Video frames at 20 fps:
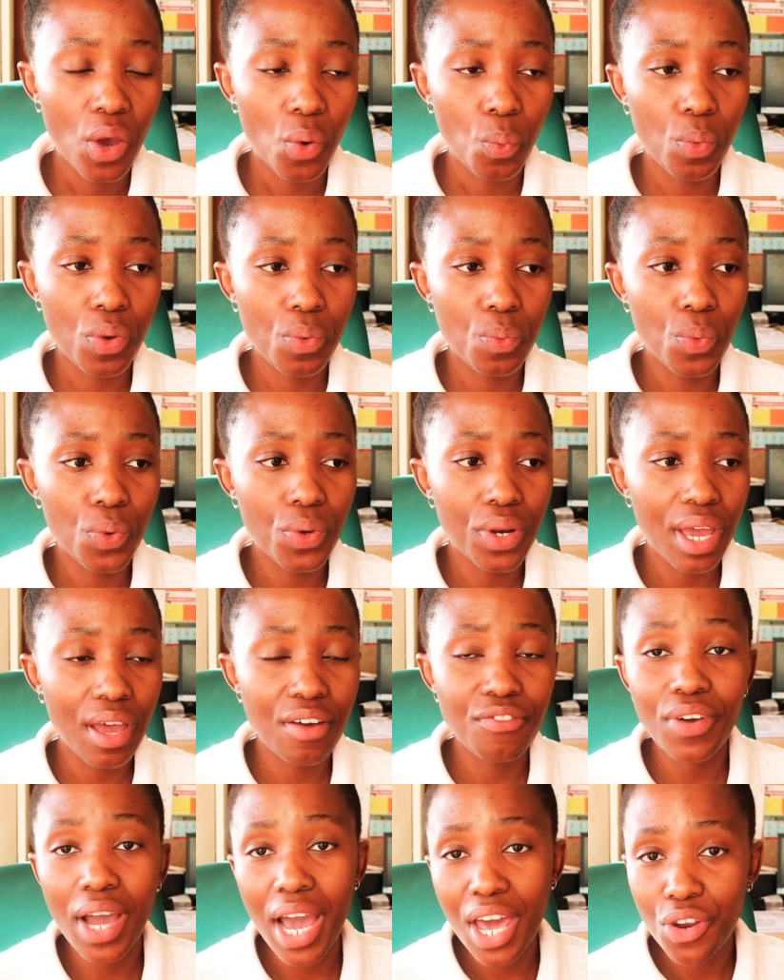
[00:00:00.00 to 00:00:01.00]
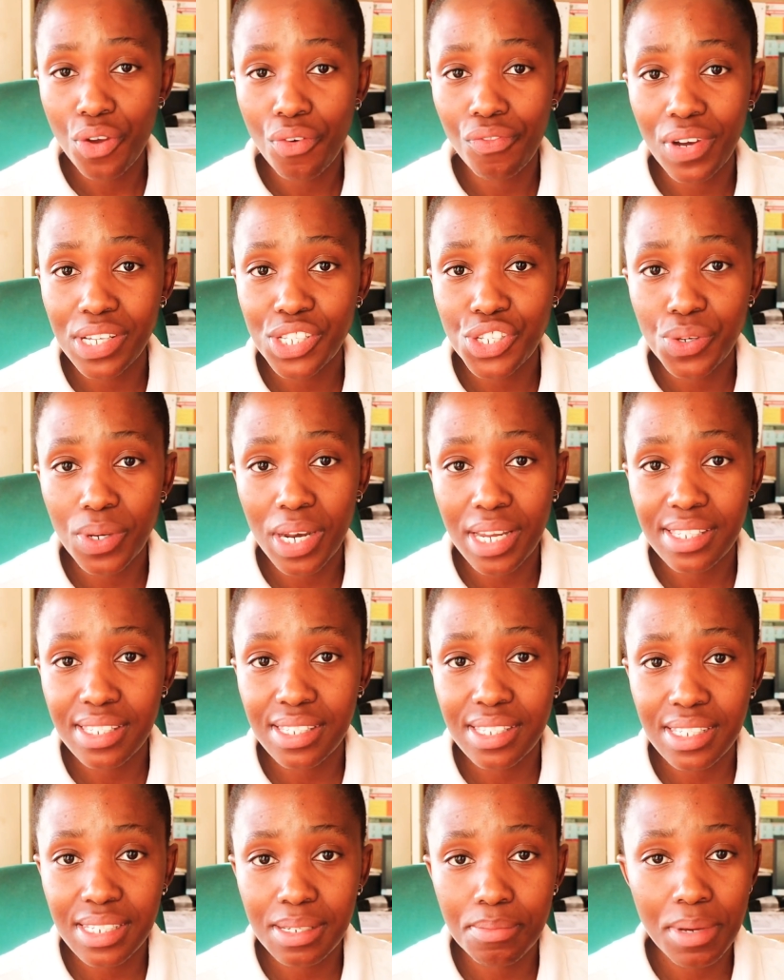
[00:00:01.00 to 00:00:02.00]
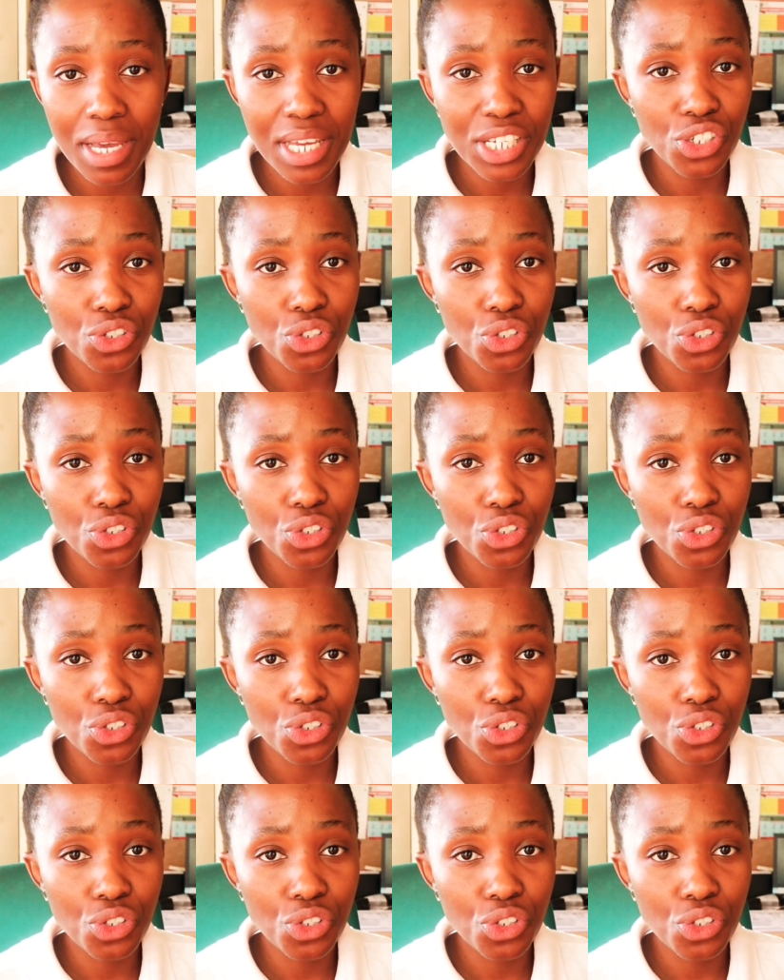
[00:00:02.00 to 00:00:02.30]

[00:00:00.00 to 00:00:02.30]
we would have cardiovascular system and